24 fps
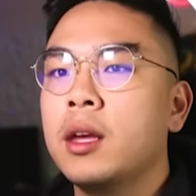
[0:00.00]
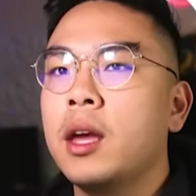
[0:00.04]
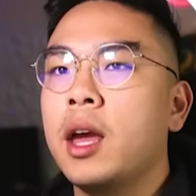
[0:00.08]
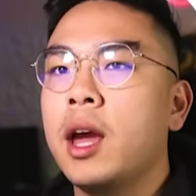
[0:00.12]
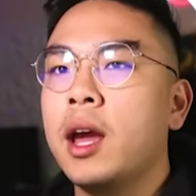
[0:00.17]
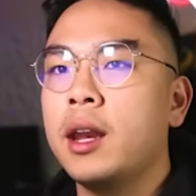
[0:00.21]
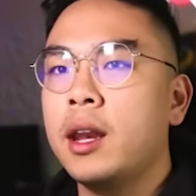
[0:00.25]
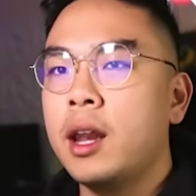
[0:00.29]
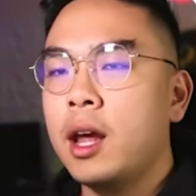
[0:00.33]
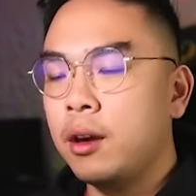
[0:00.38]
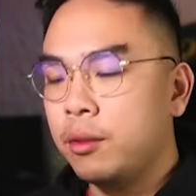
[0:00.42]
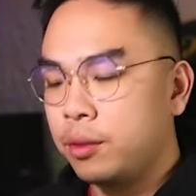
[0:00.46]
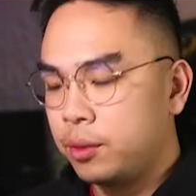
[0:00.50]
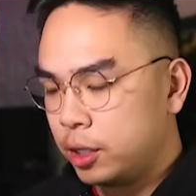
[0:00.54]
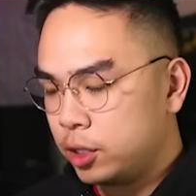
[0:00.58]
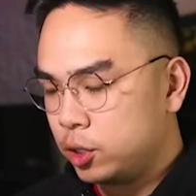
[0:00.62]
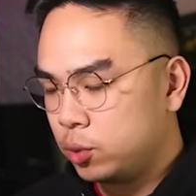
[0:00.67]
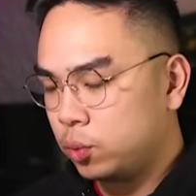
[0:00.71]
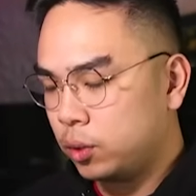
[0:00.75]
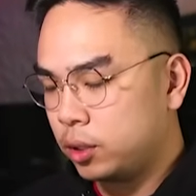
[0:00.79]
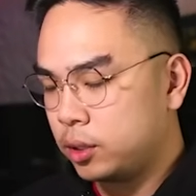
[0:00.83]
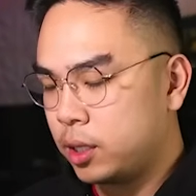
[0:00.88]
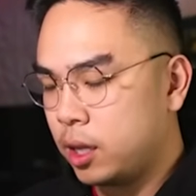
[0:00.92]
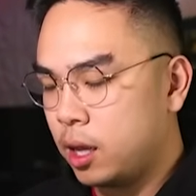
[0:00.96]
And now
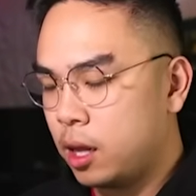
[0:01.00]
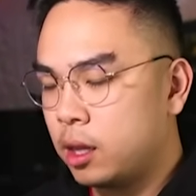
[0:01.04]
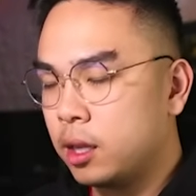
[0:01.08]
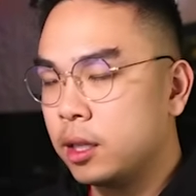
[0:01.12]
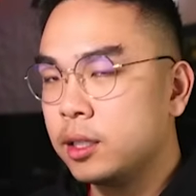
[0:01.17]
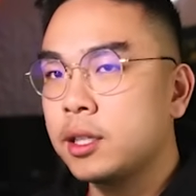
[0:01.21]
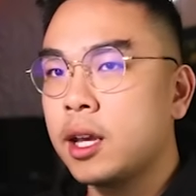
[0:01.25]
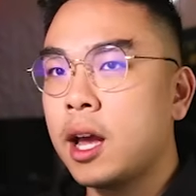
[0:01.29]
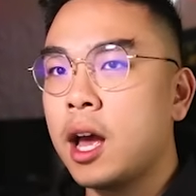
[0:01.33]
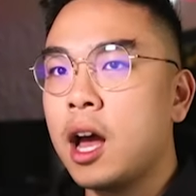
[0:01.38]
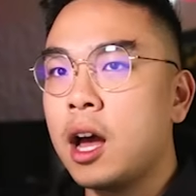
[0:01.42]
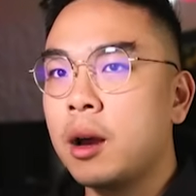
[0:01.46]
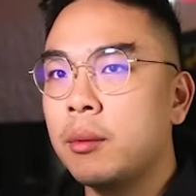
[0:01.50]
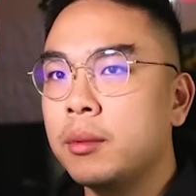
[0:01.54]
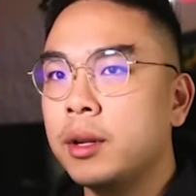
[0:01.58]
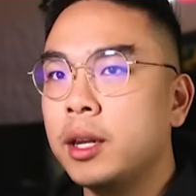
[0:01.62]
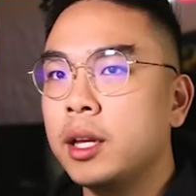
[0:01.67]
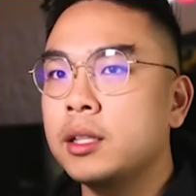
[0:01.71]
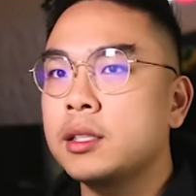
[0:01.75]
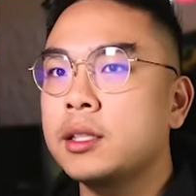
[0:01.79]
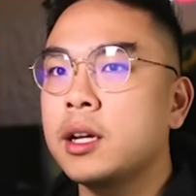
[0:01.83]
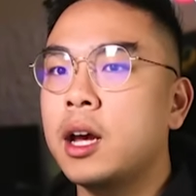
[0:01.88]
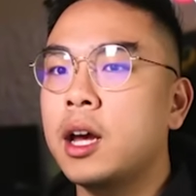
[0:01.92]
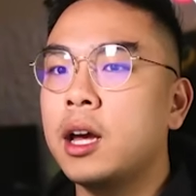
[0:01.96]
this will tell us how many
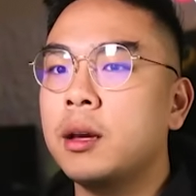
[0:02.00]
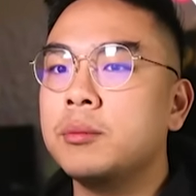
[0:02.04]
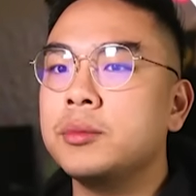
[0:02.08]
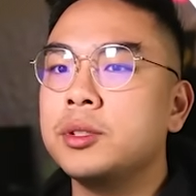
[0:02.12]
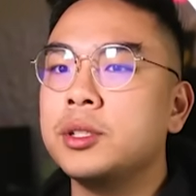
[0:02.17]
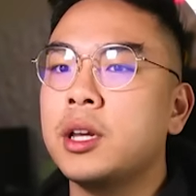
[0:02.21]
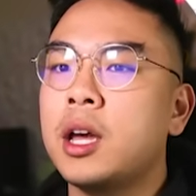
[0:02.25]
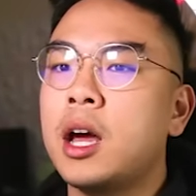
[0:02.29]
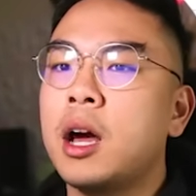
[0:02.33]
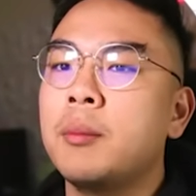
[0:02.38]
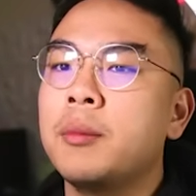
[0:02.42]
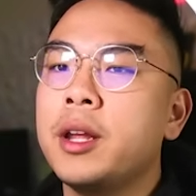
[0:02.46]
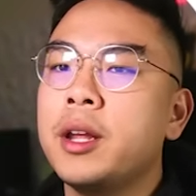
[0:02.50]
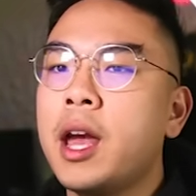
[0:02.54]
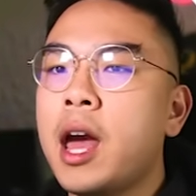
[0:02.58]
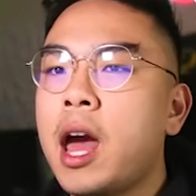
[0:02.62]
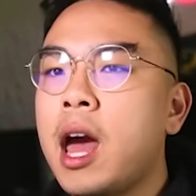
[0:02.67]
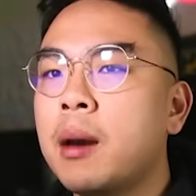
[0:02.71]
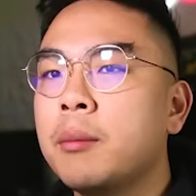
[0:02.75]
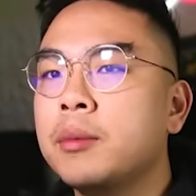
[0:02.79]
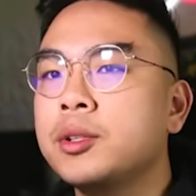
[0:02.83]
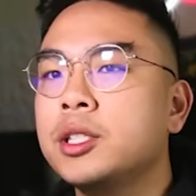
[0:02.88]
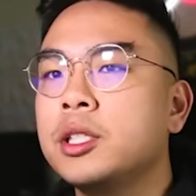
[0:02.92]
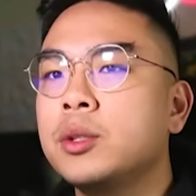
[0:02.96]
times, how many
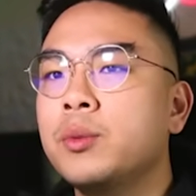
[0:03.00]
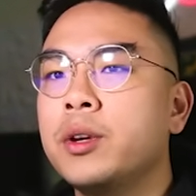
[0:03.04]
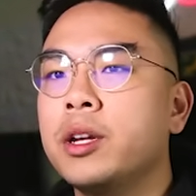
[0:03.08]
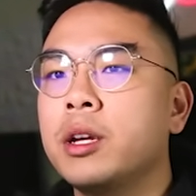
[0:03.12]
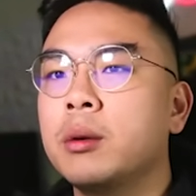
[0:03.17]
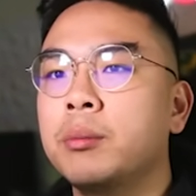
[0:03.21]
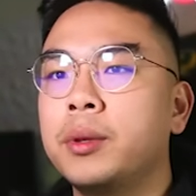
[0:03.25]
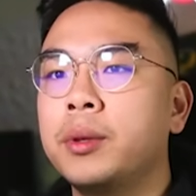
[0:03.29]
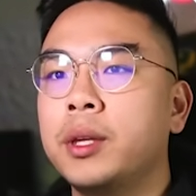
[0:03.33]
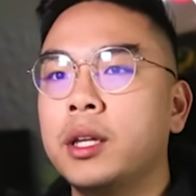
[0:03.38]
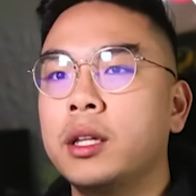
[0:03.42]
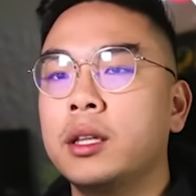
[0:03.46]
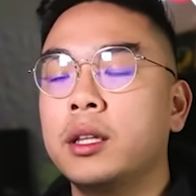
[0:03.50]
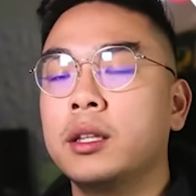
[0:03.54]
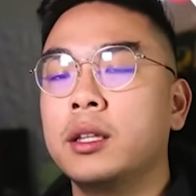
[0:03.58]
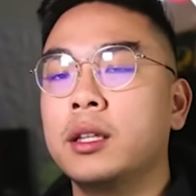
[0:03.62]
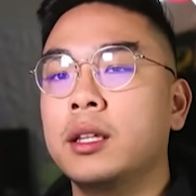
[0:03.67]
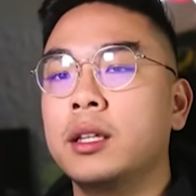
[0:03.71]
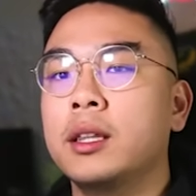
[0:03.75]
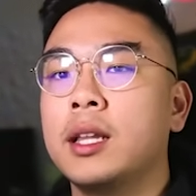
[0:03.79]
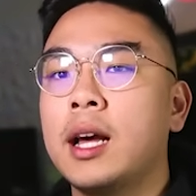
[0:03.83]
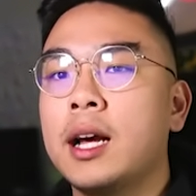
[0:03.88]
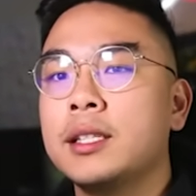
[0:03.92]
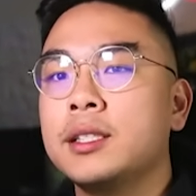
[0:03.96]
habits did we complete
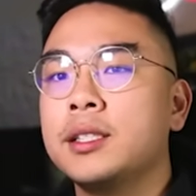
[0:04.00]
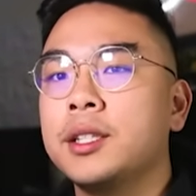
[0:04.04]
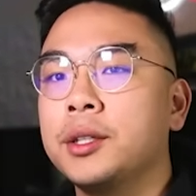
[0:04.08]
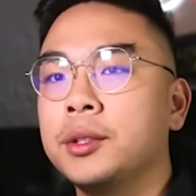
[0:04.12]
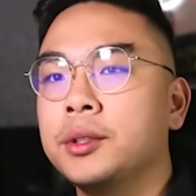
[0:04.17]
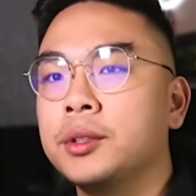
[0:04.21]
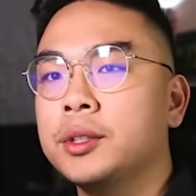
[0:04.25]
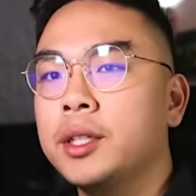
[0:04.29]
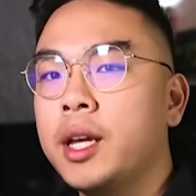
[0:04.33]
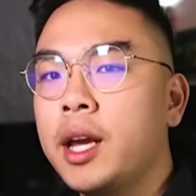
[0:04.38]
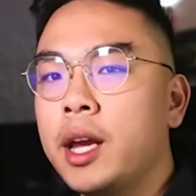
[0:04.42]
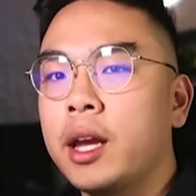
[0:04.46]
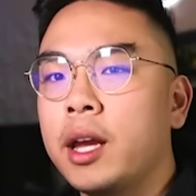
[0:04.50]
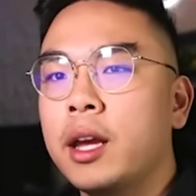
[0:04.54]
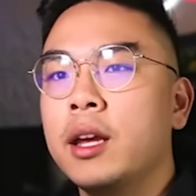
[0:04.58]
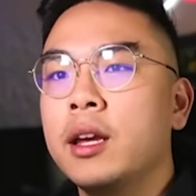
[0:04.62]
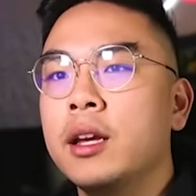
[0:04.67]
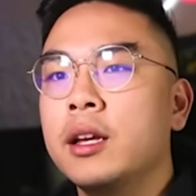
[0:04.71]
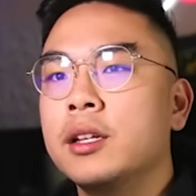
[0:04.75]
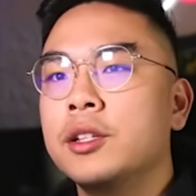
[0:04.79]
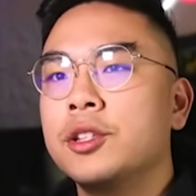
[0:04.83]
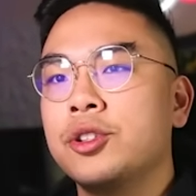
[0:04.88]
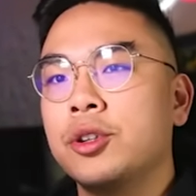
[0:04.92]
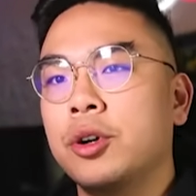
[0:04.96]
in that single day.
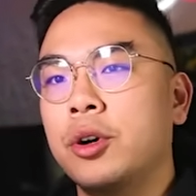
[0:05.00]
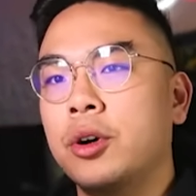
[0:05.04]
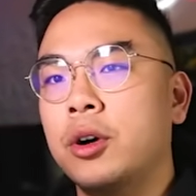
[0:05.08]
So